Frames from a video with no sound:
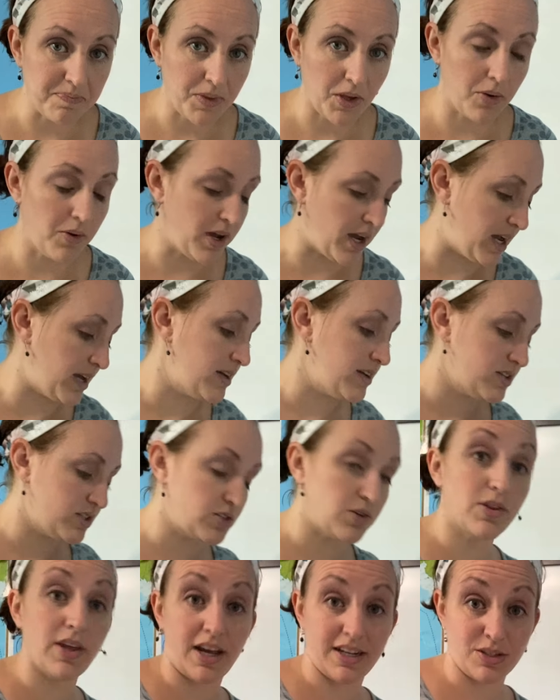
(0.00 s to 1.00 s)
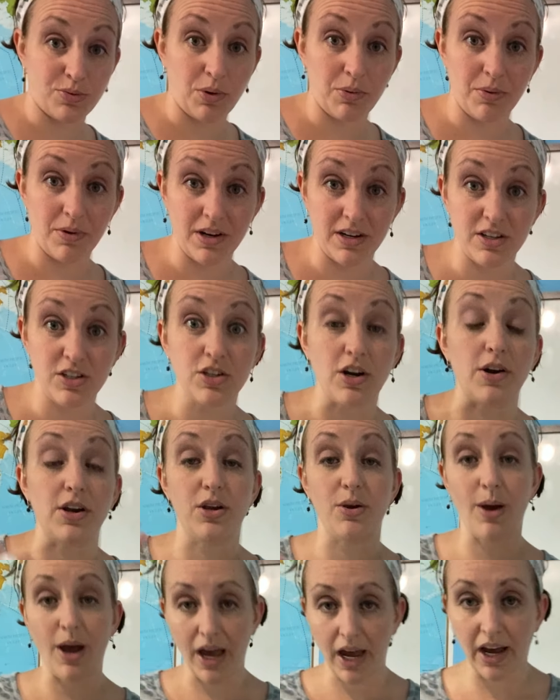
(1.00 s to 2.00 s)
Okay, so that's where we're going to start.
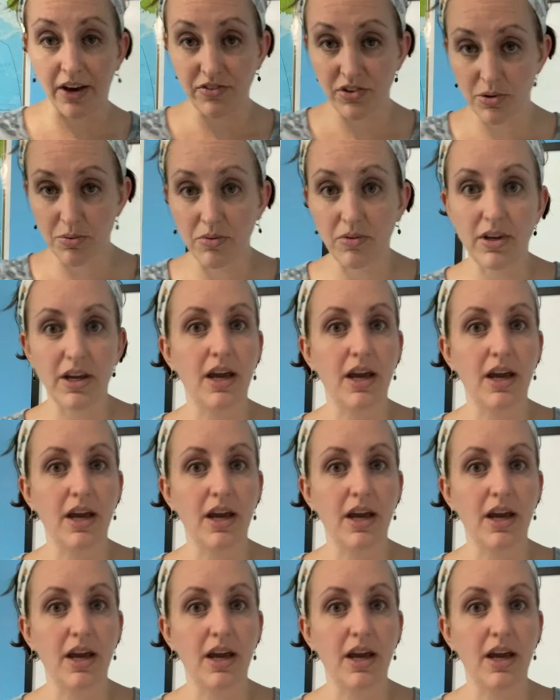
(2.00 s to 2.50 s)
You have to